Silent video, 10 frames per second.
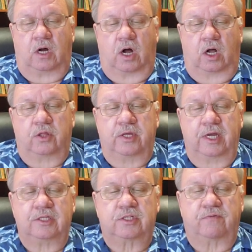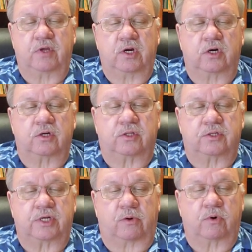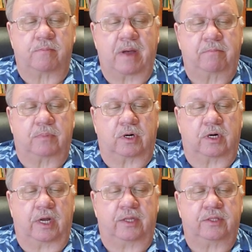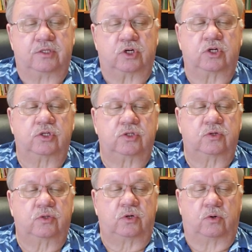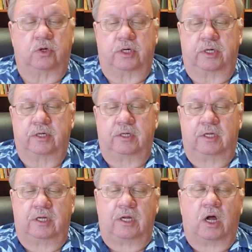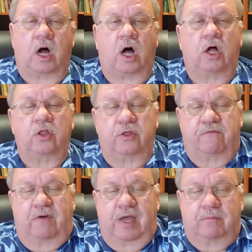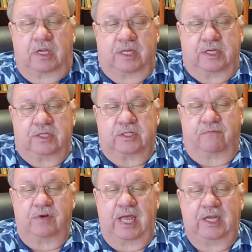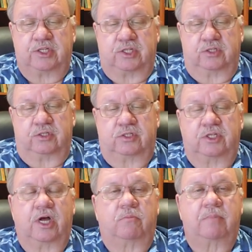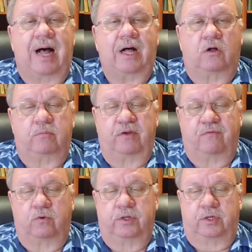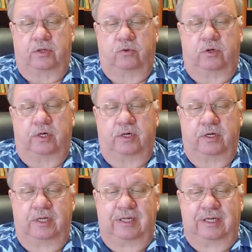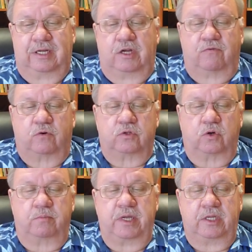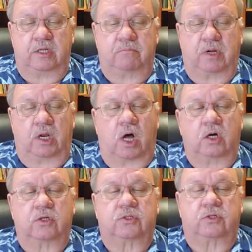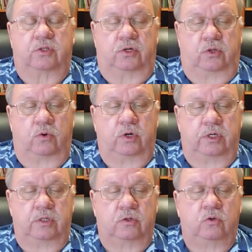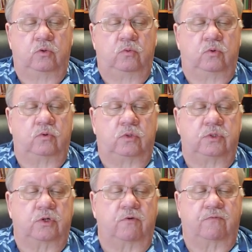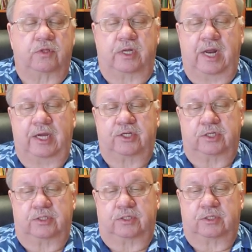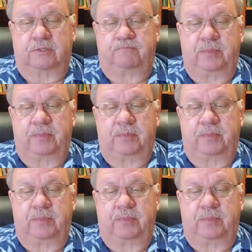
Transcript: All the ends of the earth shall remember and turn to the Lord. All the families of nations shall bow before the Lord. For dominion belongs to the Lord, who rules over the nations.